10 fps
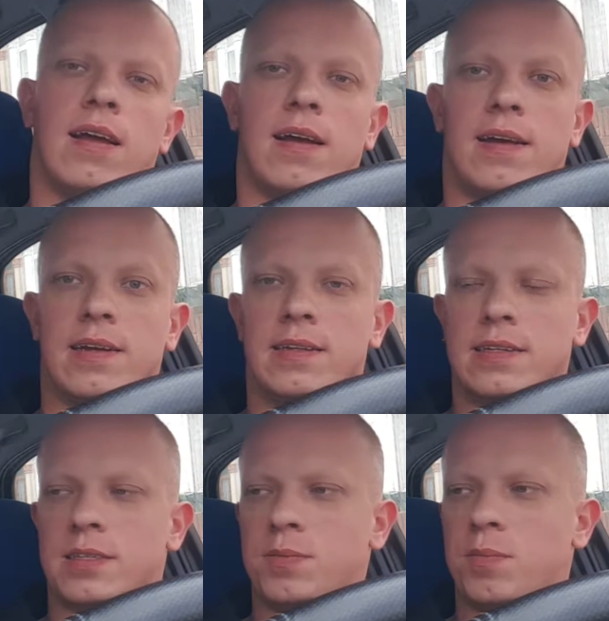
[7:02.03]
and
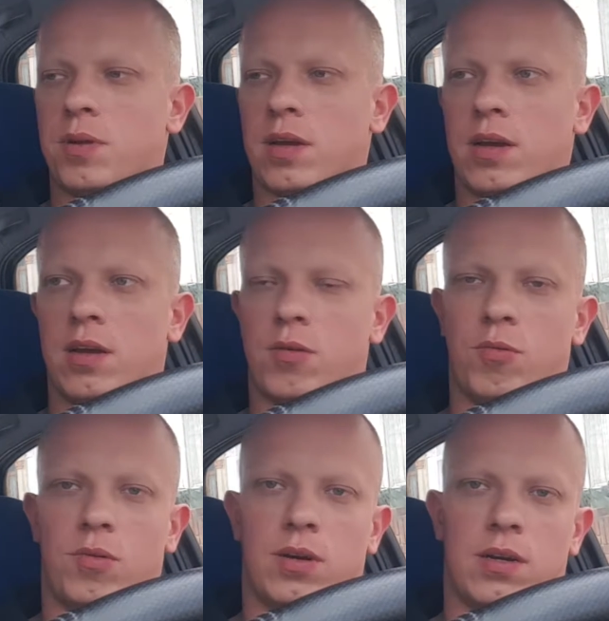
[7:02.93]
these people
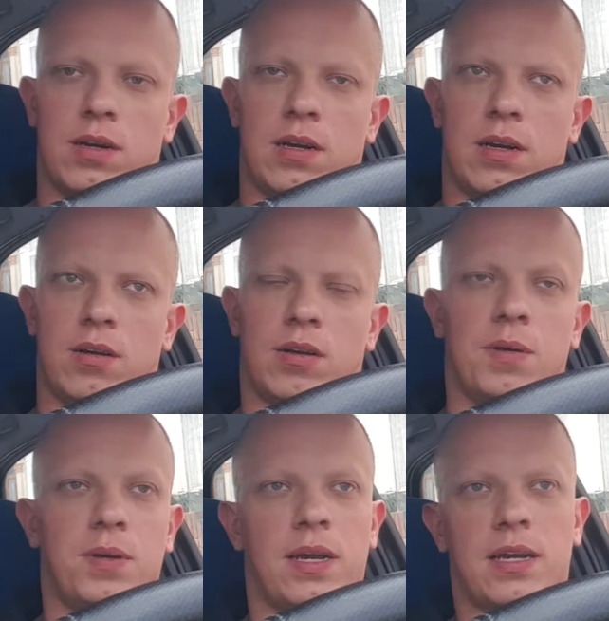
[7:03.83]
who
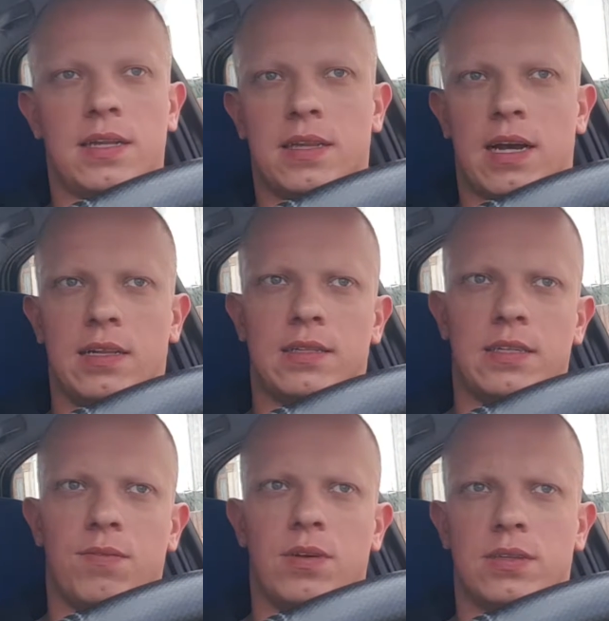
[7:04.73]
came here in
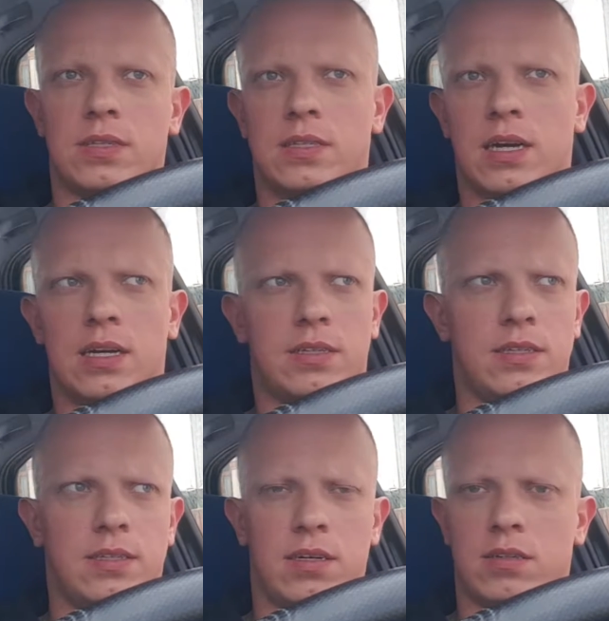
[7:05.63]
1970s,
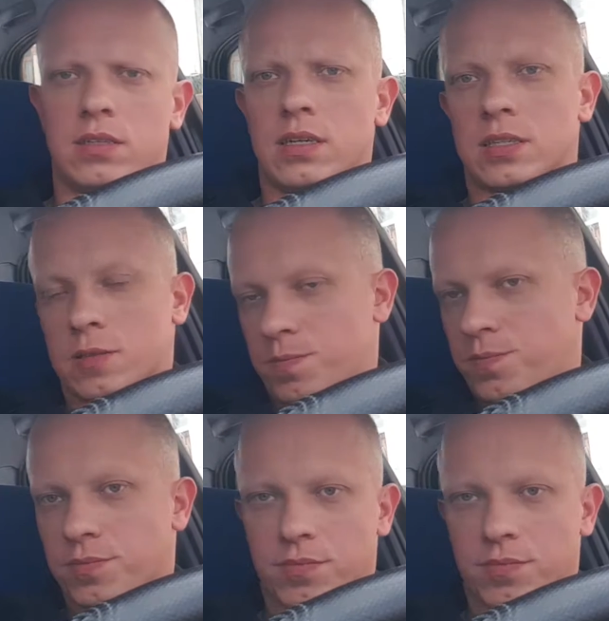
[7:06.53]
80s, 60s,